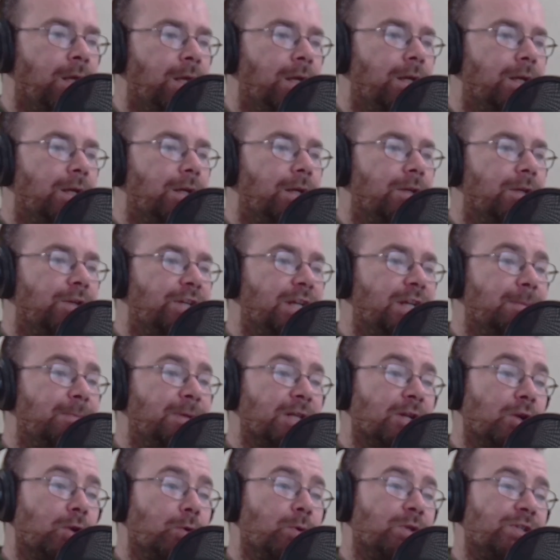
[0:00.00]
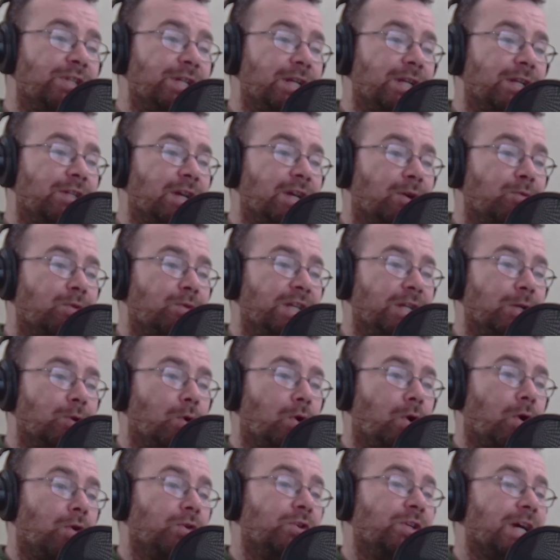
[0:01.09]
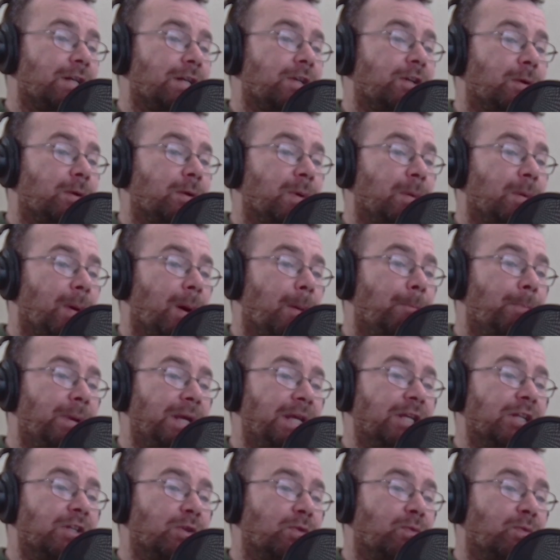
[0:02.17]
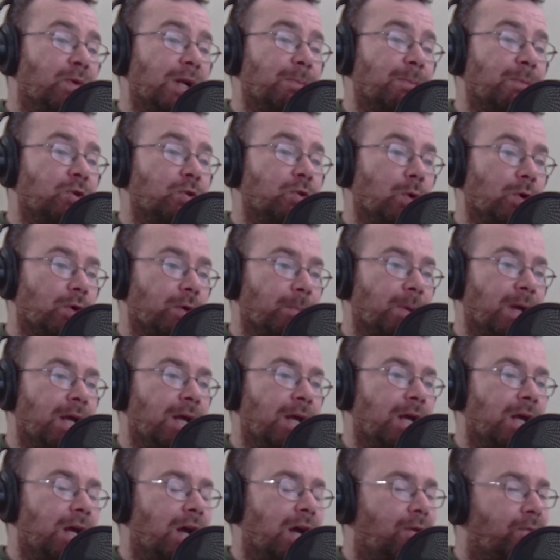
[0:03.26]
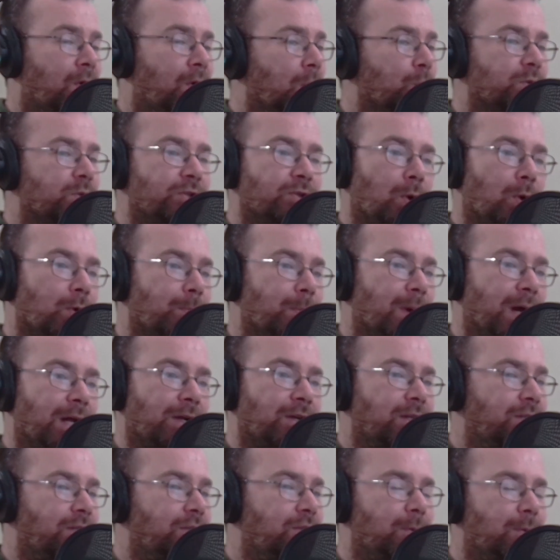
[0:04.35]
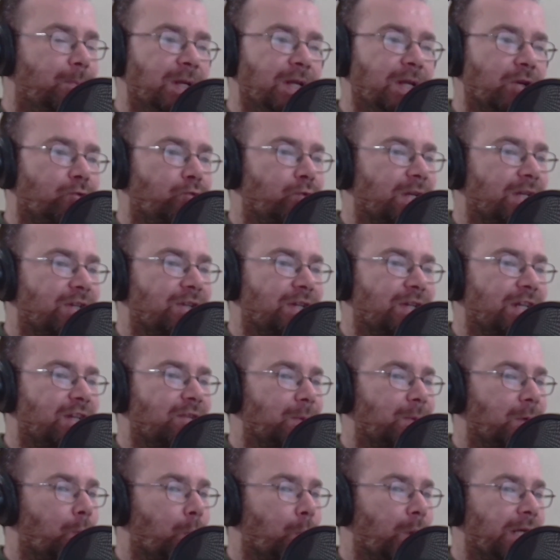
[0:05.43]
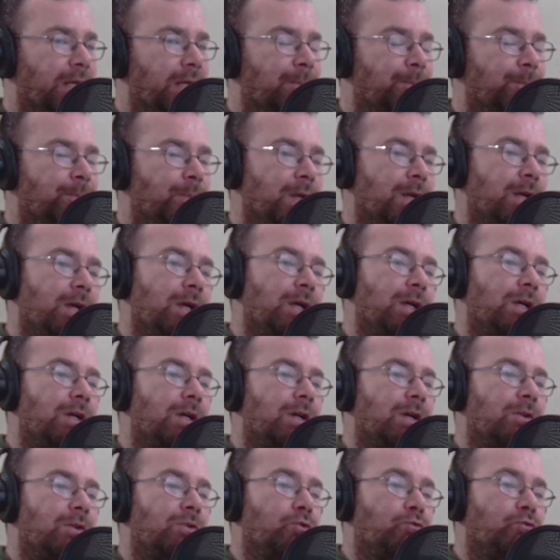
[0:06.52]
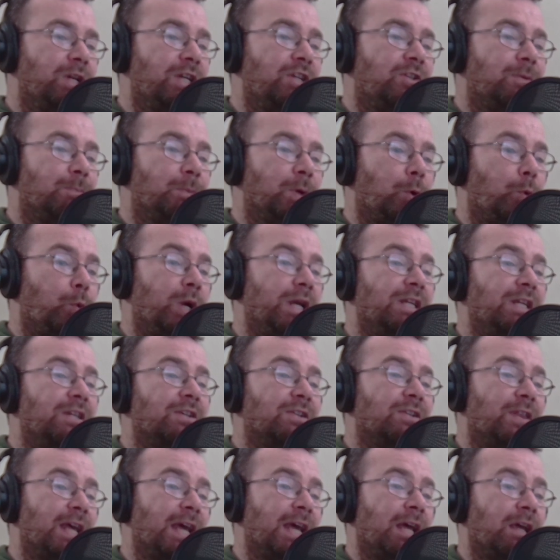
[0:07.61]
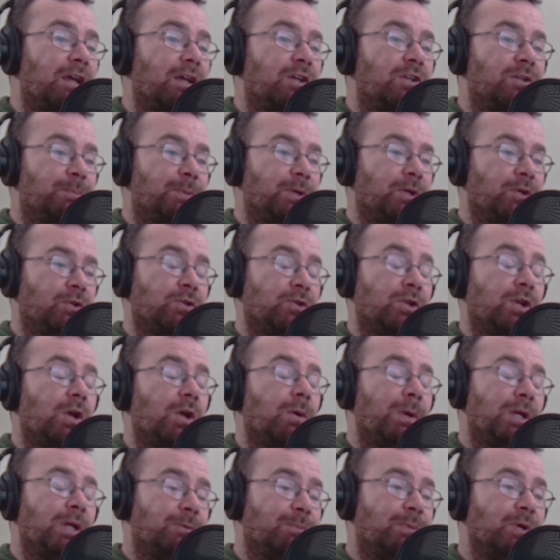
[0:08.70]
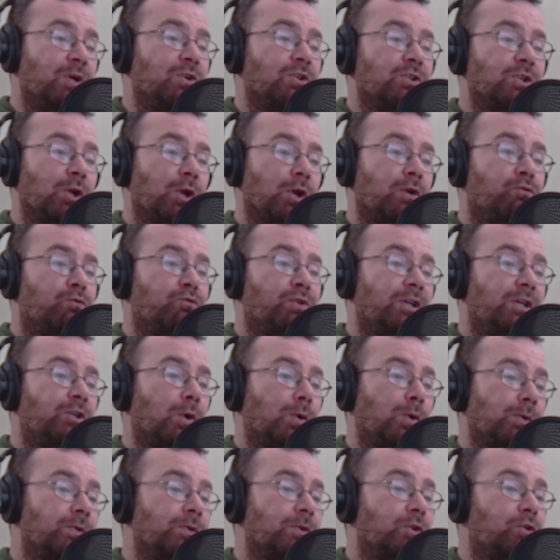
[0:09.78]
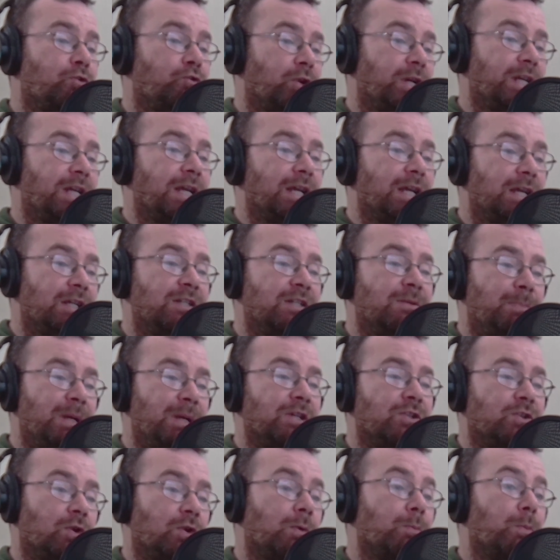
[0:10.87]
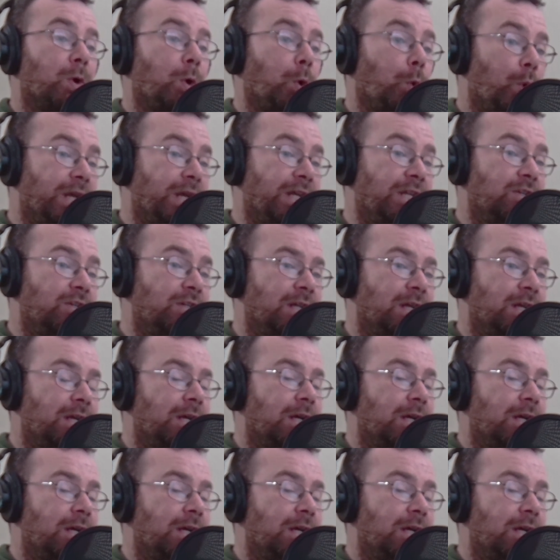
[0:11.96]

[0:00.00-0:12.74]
And Damien Lewis said Tarantino contacted him about being in the film and told him, "I've always thought, man, you'd be a great Steve McQueen." And the reason McQueen is there is because a lot of Rick Dalton's career is based on McQueen's.